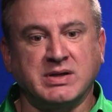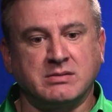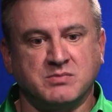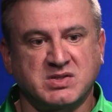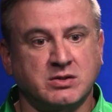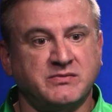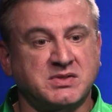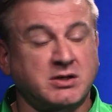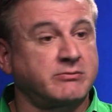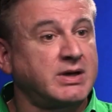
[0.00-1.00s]
been
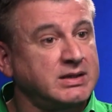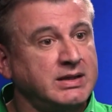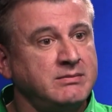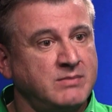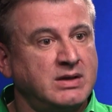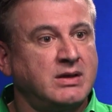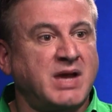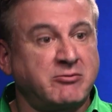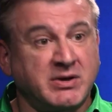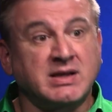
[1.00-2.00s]
serviced correctly
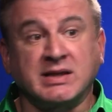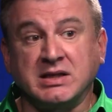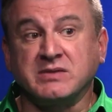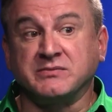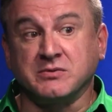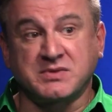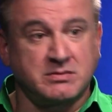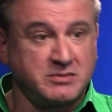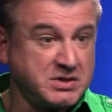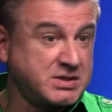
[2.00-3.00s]
at regular intervals
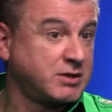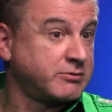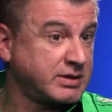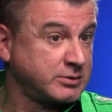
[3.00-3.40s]
using the correct